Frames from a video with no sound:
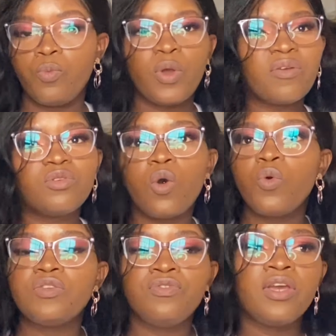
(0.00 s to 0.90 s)
We have to
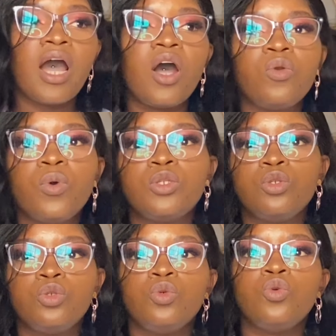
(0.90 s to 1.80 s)
always figure out what to
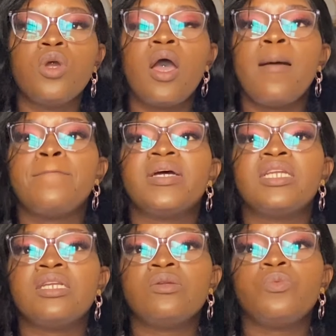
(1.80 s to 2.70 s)
do, but
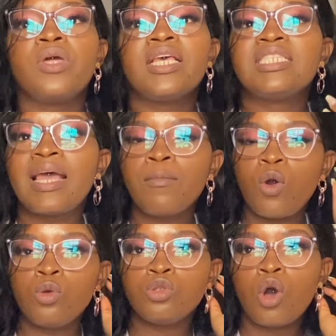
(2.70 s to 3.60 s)
then as time
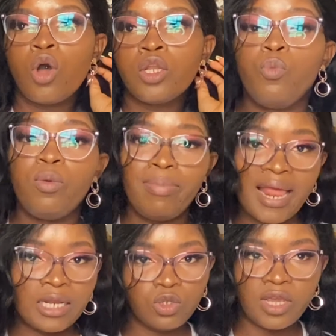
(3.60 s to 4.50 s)
goes on, we
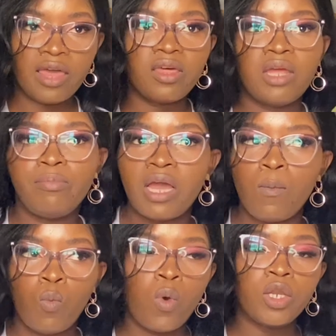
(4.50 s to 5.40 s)
blend together and
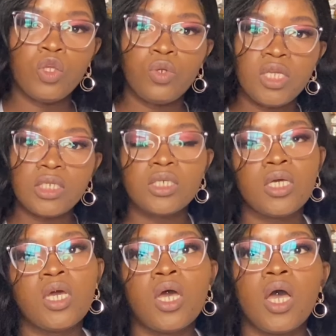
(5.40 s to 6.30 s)
become one unit,
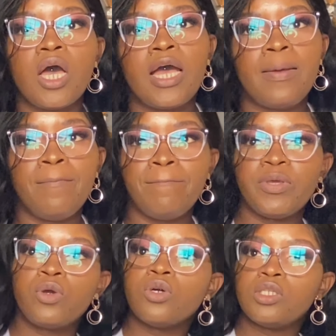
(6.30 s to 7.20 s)

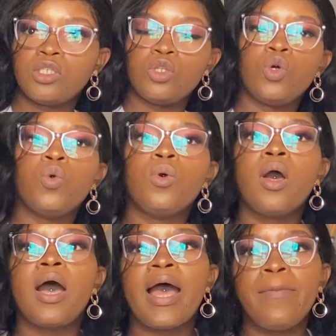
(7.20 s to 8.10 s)
because, you know,
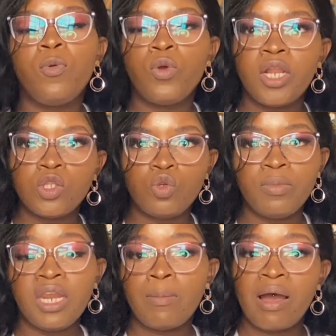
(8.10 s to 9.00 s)
I'm willing to
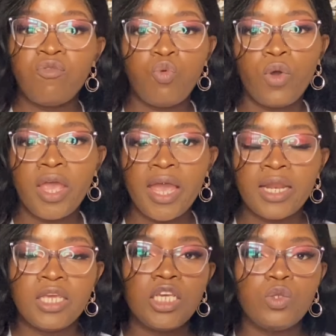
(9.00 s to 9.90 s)
meet him halfway
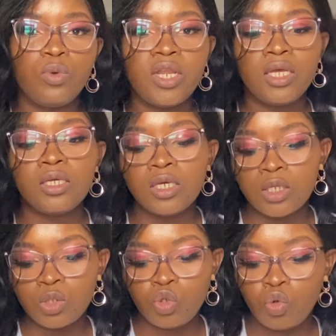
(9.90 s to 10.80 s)
and he's
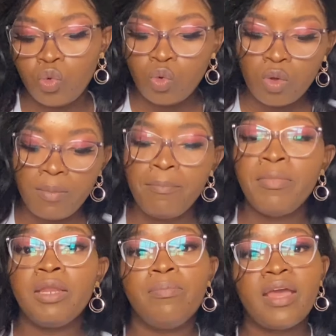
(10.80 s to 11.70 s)
willing to
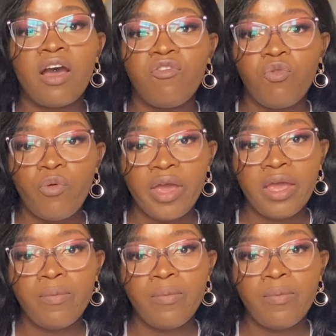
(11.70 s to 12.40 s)
meet me halfway.